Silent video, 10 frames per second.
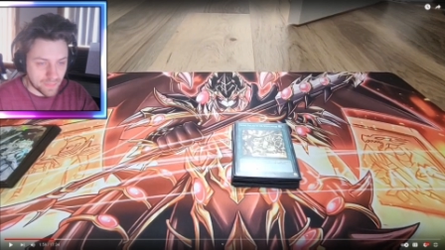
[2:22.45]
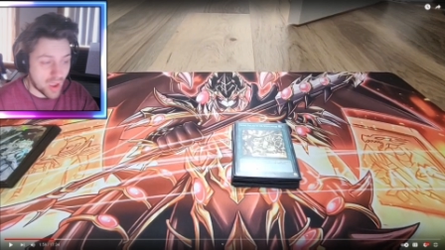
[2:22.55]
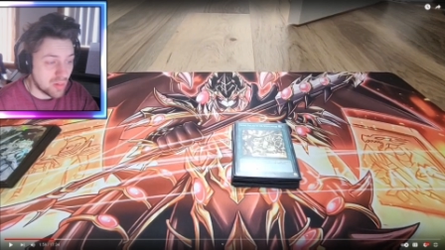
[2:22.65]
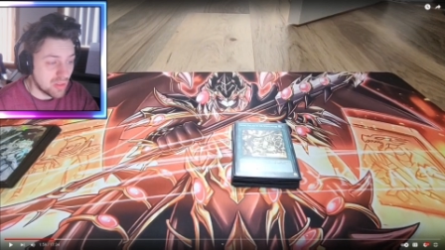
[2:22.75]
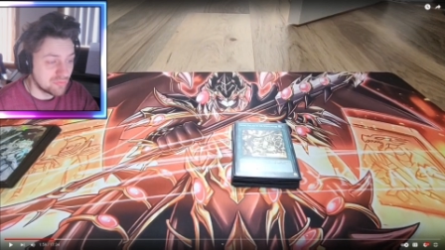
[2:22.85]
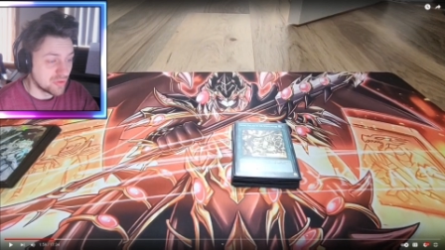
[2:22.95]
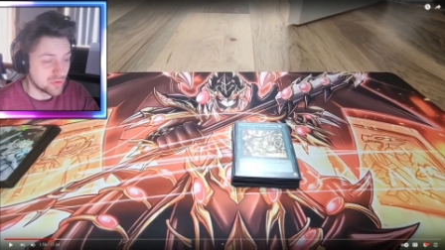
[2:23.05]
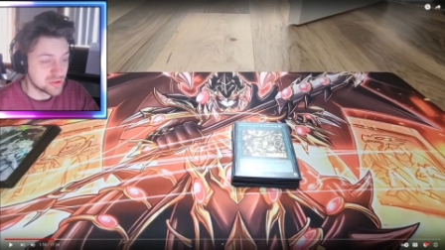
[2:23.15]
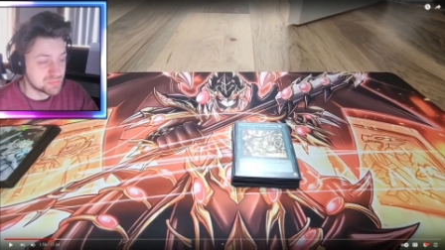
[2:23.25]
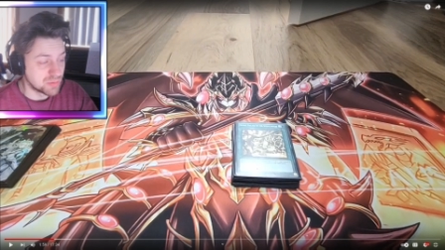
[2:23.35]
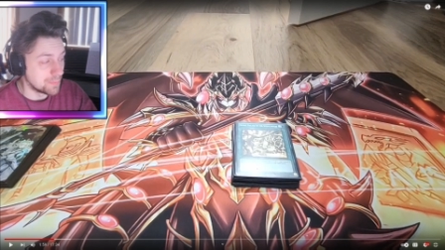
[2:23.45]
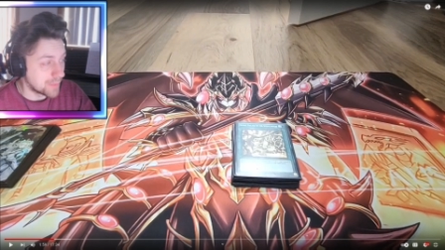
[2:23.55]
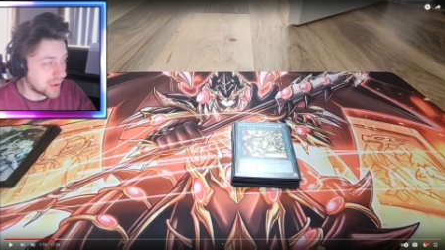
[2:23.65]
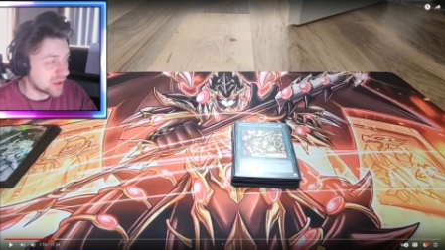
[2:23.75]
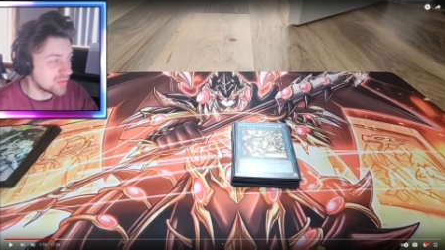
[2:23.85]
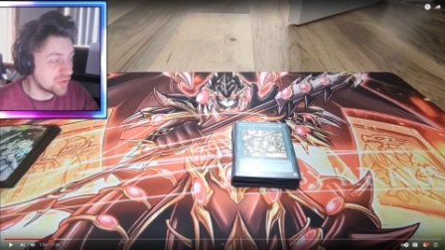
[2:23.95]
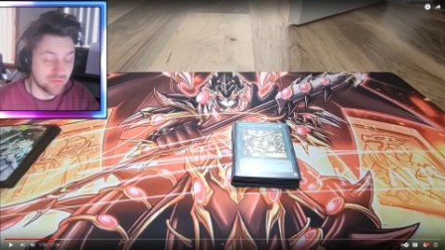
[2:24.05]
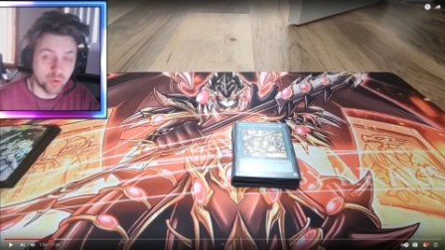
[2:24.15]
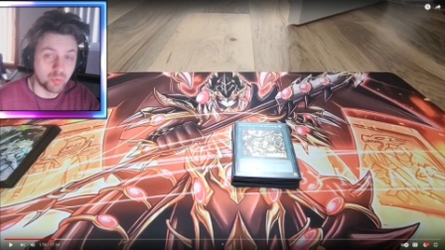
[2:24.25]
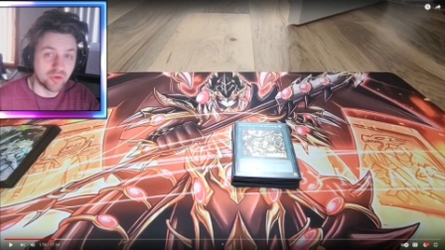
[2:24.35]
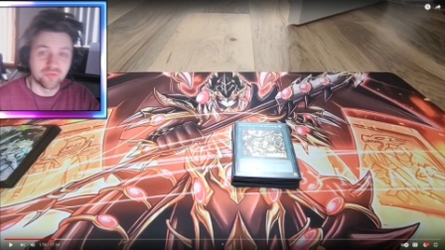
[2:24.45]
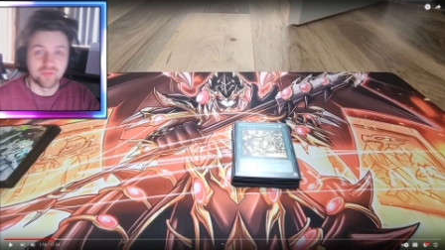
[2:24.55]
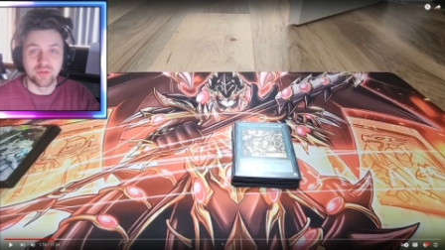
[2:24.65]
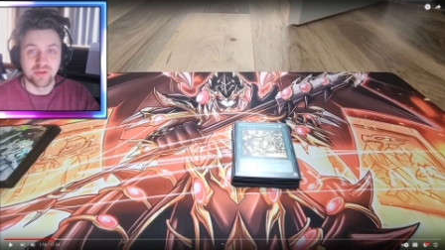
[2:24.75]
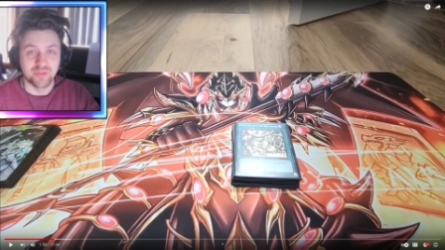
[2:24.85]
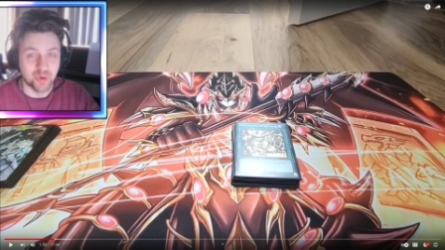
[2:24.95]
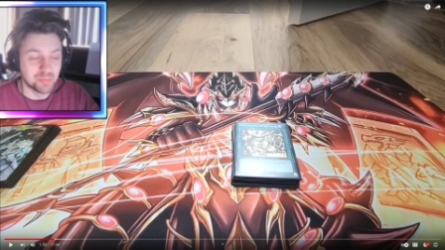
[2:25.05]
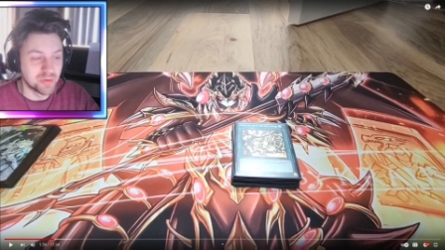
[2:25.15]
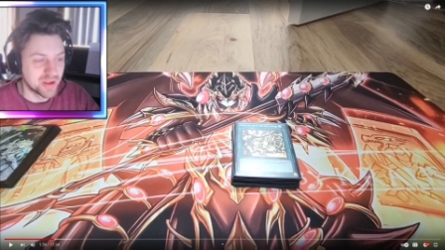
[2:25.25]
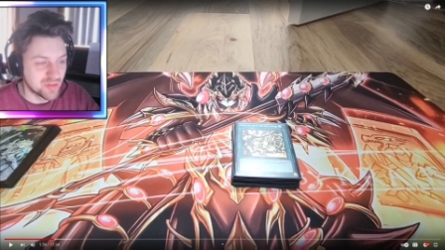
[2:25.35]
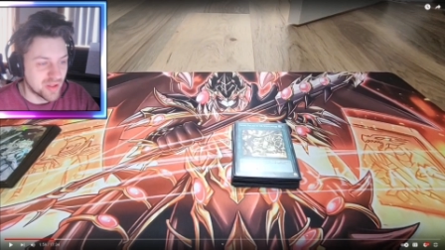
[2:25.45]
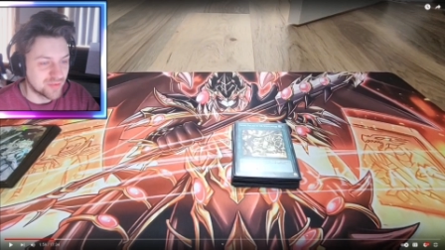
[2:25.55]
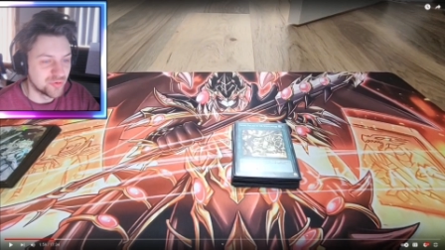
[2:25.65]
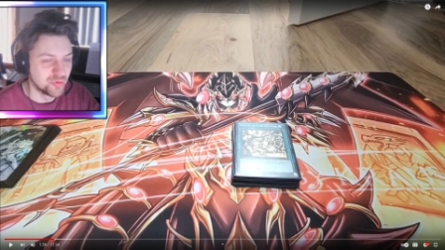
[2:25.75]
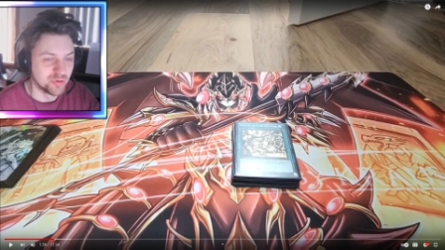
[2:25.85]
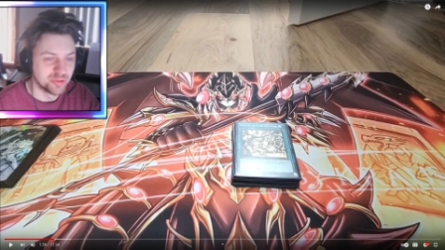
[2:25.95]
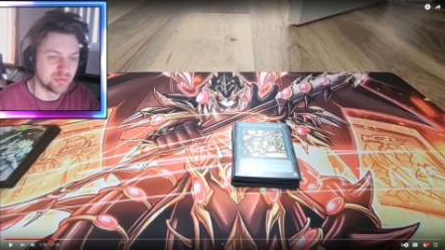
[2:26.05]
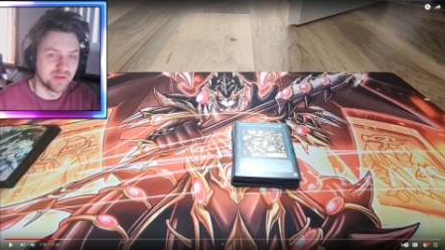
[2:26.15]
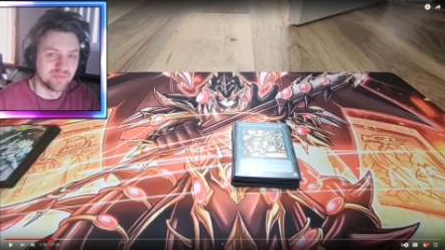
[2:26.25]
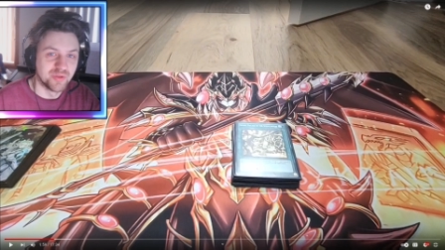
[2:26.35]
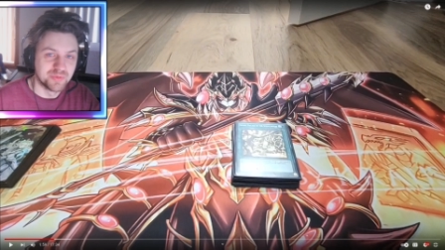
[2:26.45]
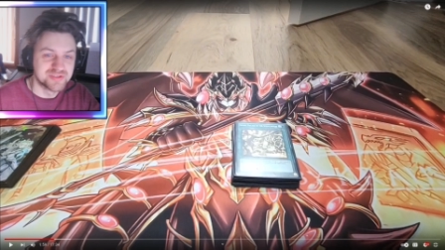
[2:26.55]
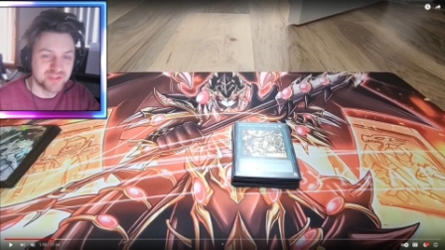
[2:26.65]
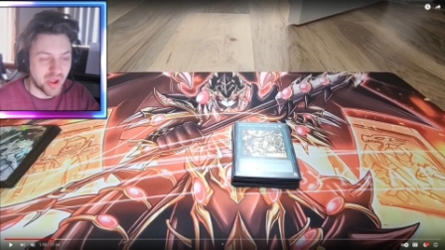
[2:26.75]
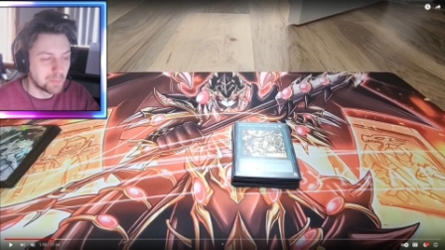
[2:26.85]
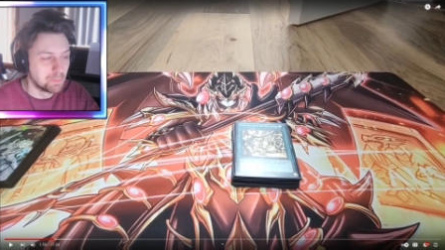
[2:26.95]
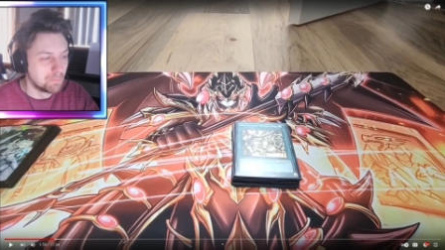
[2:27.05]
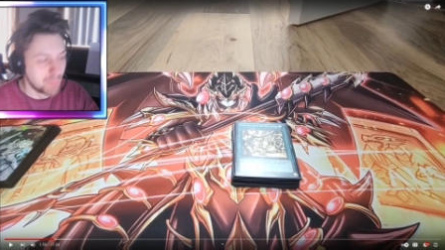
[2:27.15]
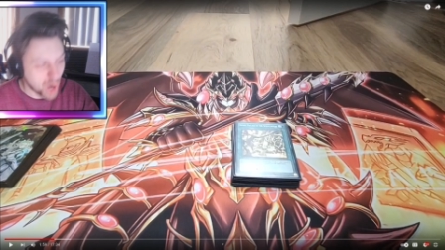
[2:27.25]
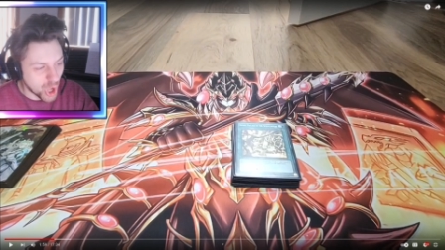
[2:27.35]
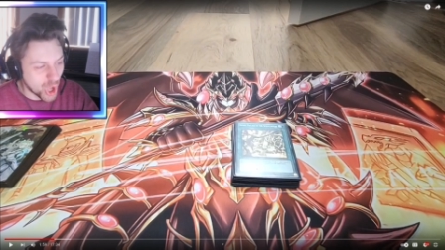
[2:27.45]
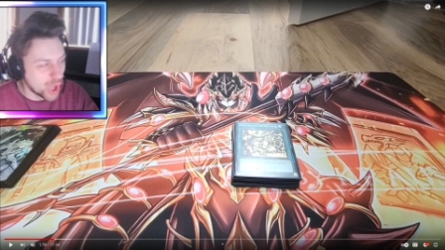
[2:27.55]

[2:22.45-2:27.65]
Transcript: I love village, but man, there's no worse feeling than opening like two or three of them. You're just like, bruh.